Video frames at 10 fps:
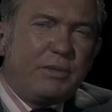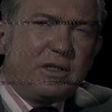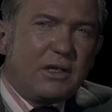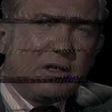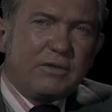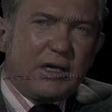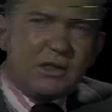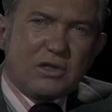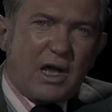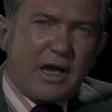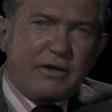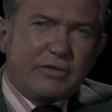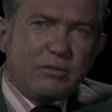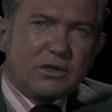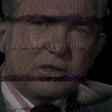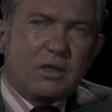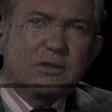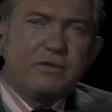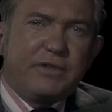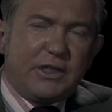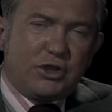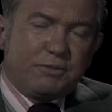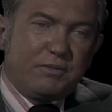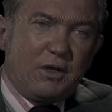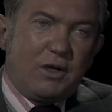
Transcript: to be televised live from start to finish,